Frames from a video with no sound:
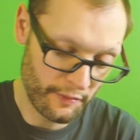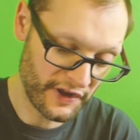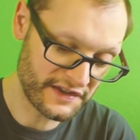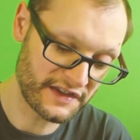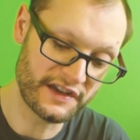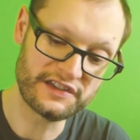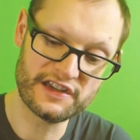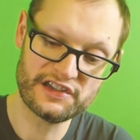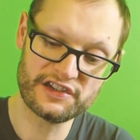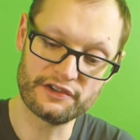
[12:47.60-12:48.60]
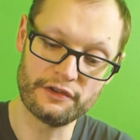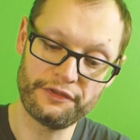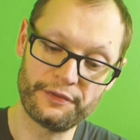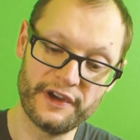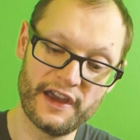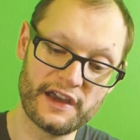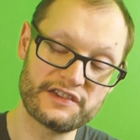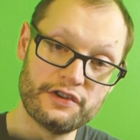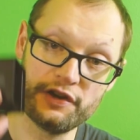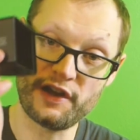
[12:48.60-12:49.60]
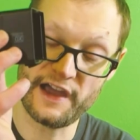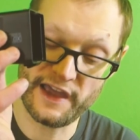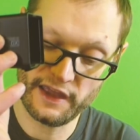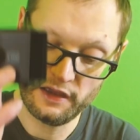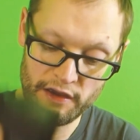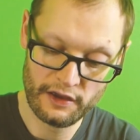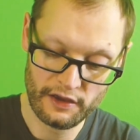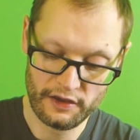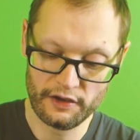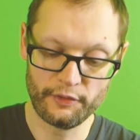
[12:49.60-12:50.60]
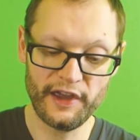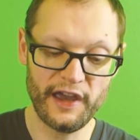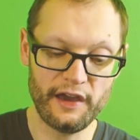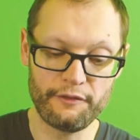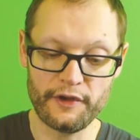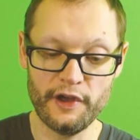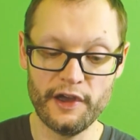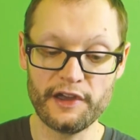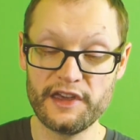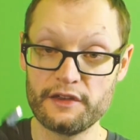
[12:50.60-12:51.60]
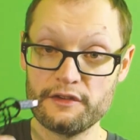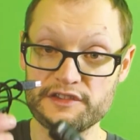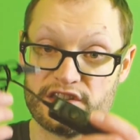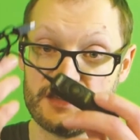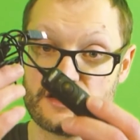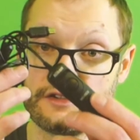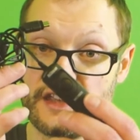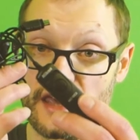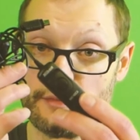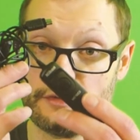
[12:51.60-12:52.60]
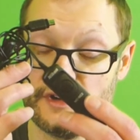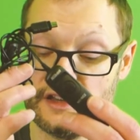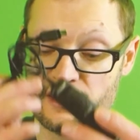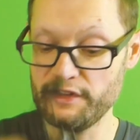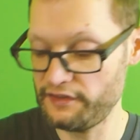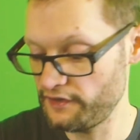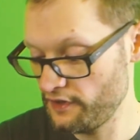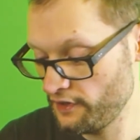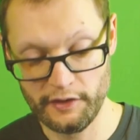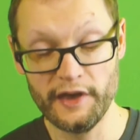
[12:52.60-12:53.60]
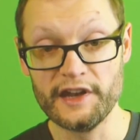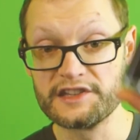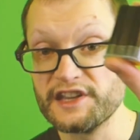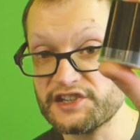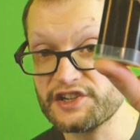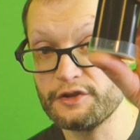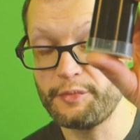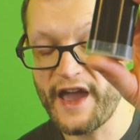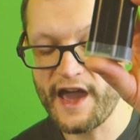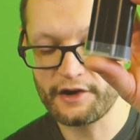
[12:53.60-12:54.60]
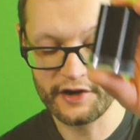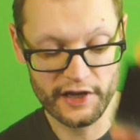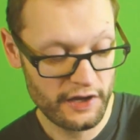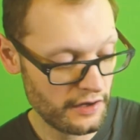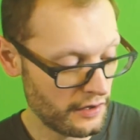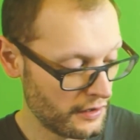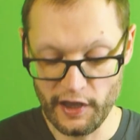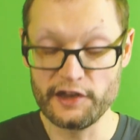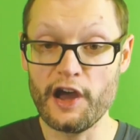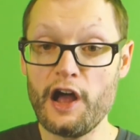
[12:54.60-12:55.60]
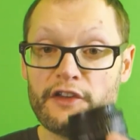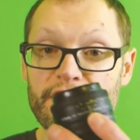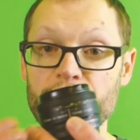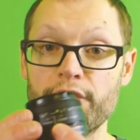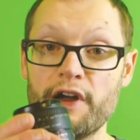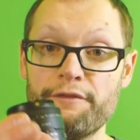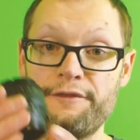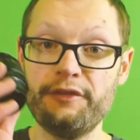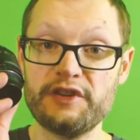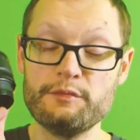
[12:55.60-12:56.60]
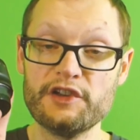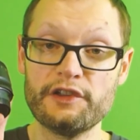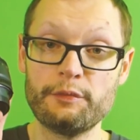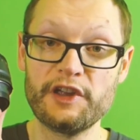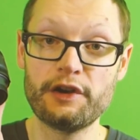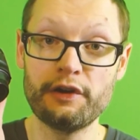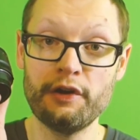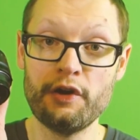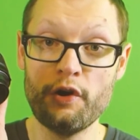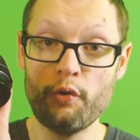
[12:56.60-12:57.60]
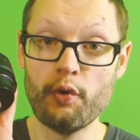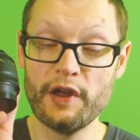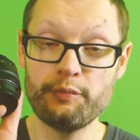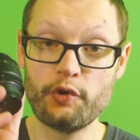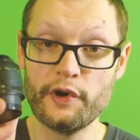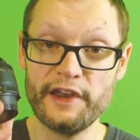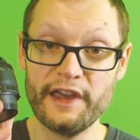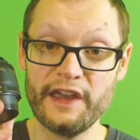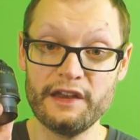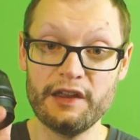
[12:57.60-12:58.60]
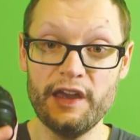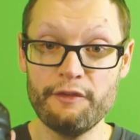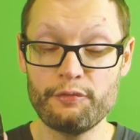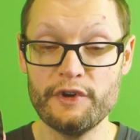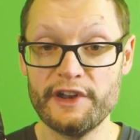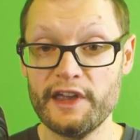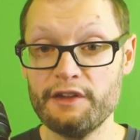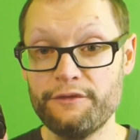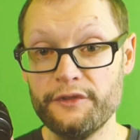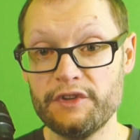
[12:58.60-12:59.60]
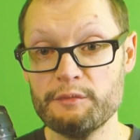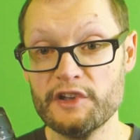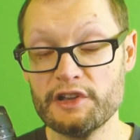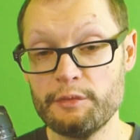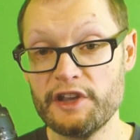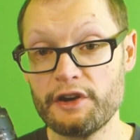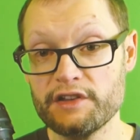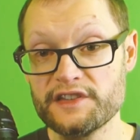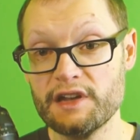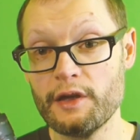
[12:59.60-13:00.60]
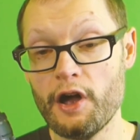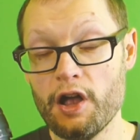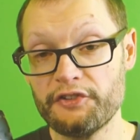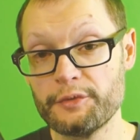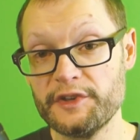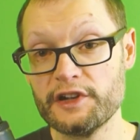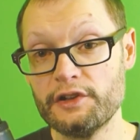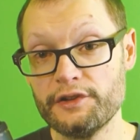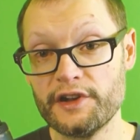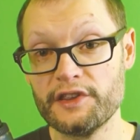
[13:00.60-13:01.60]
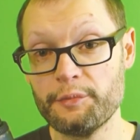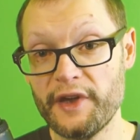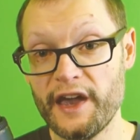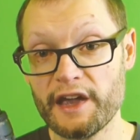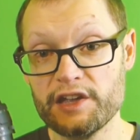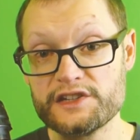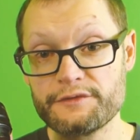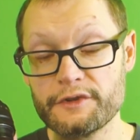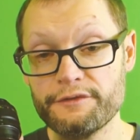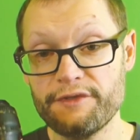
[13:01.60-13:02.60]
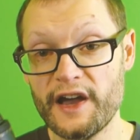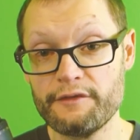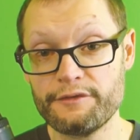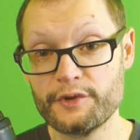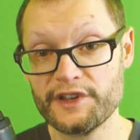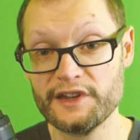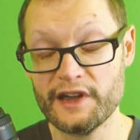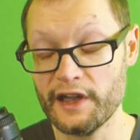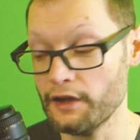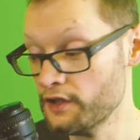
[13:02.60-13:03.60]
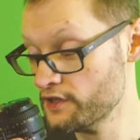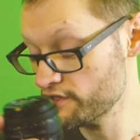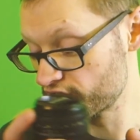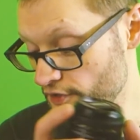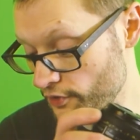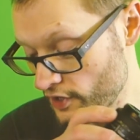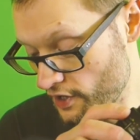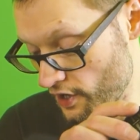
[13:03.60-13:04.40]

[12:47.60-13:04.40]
plus an additional 3X hood eye. We have a digital cable release, an additional battery, and also a 50 millimeter 1.8 f1.8 50 millimeter is going to also be included in the package for $5.49. So